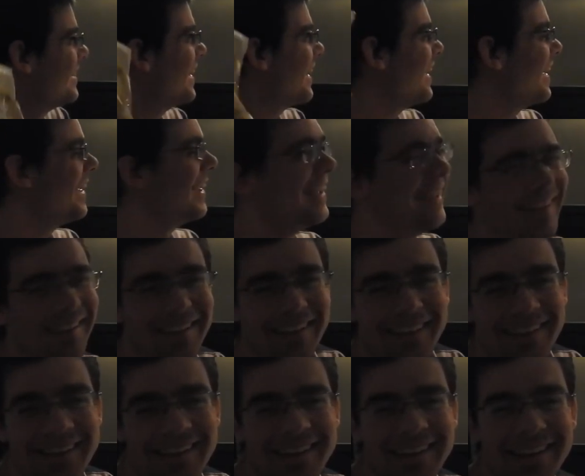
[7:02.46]

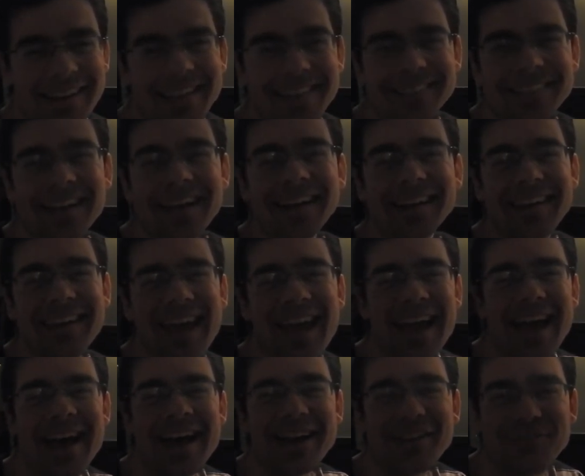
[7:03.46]
that it's not
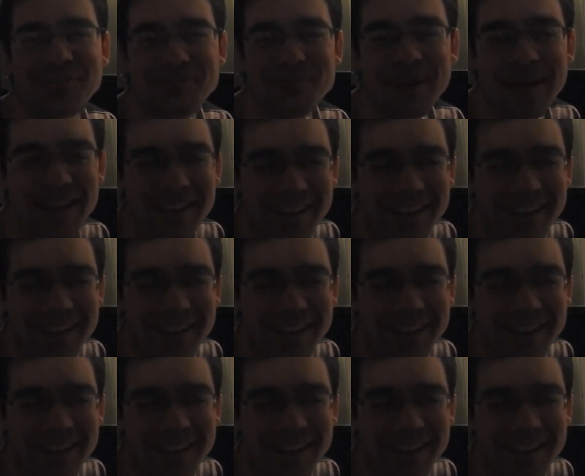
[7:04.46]
cash, but